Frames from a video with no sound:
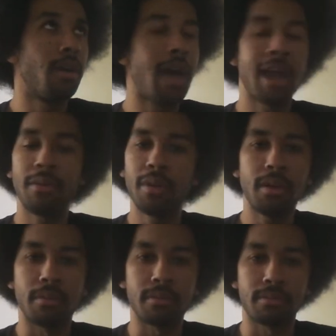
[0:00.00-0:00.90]
I don't
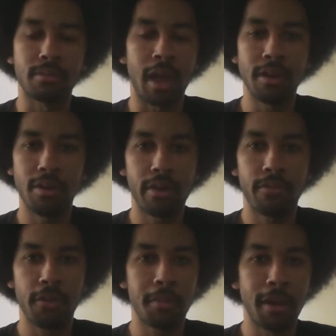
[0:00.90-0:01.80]
know. I don't know how
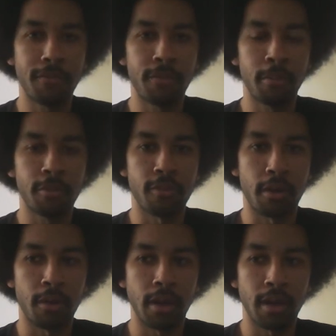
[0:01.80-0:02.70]
to feel about
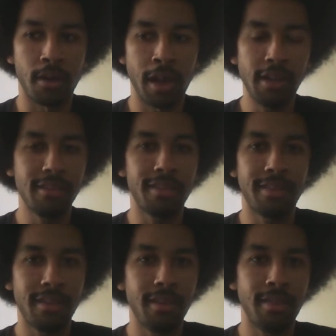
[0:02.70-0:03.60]
Filmstruck right now. I need to
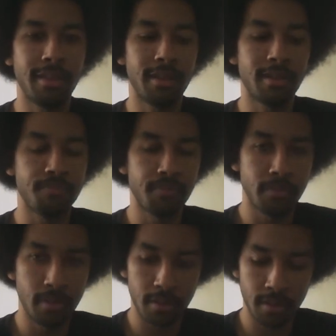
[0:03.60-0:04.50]
see the
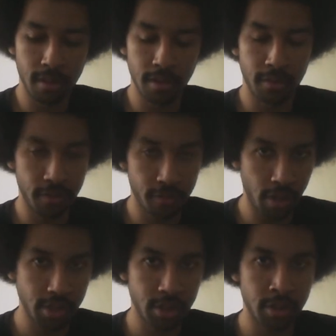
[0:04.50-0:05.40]

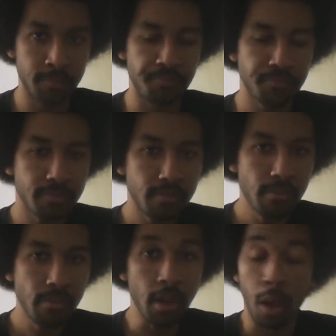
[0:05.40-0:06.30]
structure.
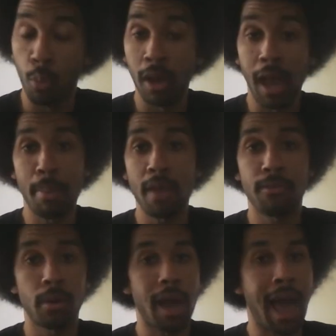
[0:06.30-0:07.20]
Will I pay
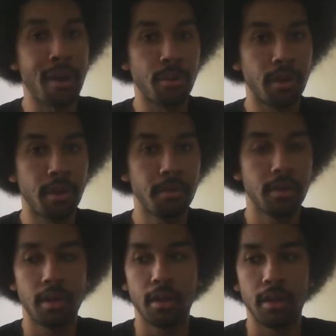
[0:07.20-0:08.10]
for it? I don't
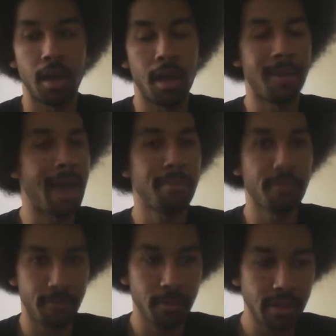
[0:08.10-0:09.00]
know. I
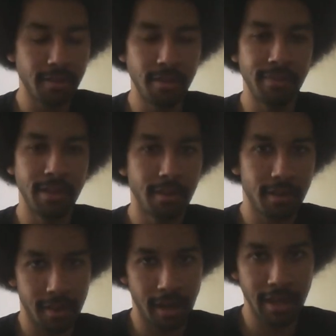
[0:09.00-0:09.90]
prefer to get the DVDs
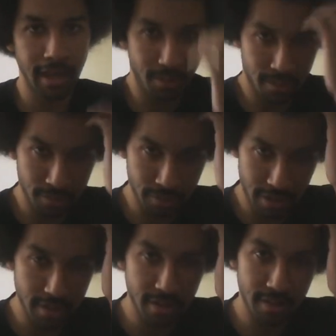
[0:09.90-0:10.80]
because I like holding
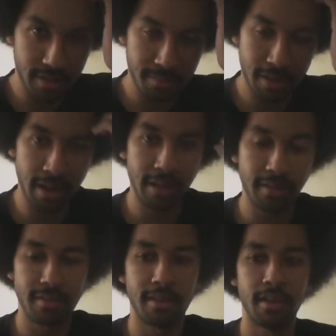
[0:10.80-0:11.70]
on to them. I
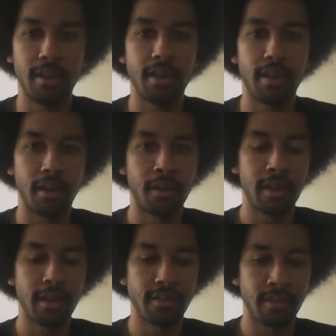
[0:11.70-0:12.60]
like to
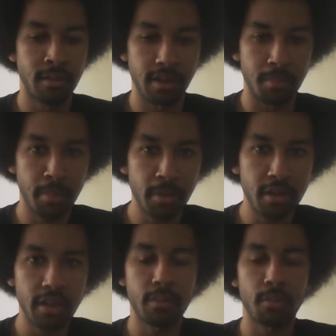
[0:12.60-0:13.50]
look at the
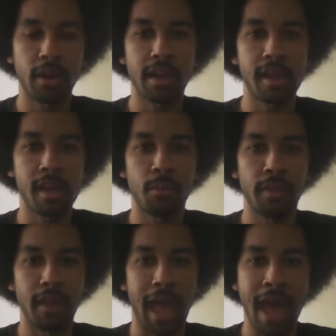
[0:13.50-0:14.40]
booklets when I can,
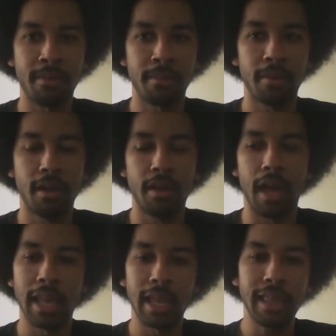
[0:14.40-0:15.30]
when they have them.
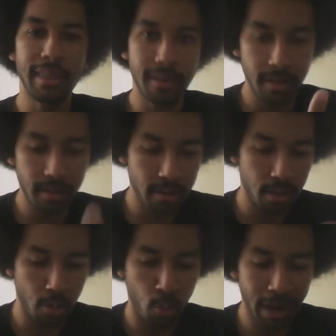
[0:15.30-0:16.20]
I like seeing
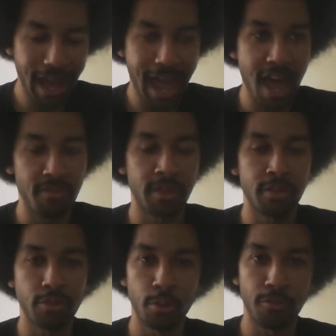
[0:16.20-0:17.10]
what I have in
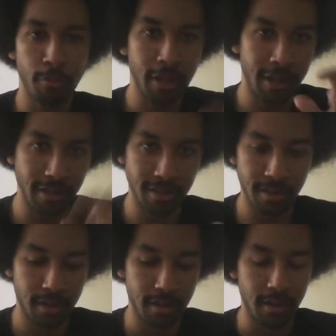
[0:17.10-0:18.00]
store for me, like
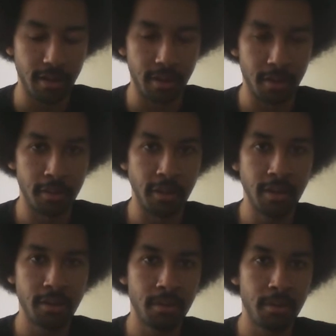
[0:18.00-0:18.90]
the
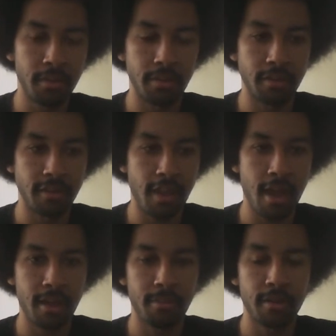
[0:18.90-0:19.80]
years and the
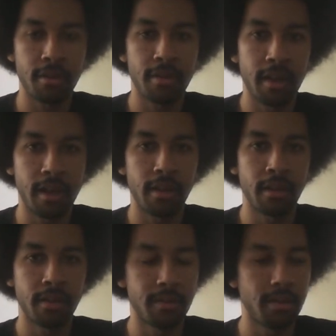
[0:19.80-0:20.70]
times and all that,
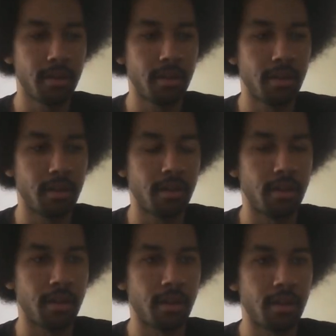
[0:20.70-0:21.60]

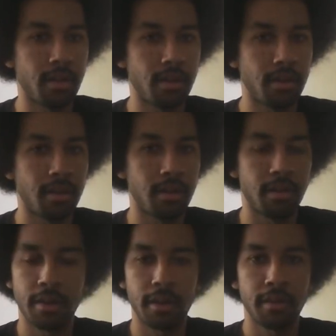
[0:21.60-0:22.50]
and
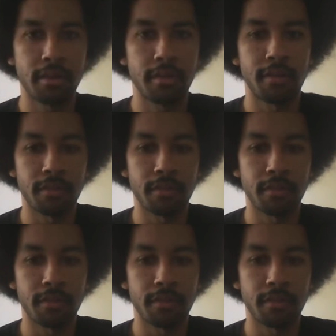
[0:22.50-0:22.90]
all that good stuff.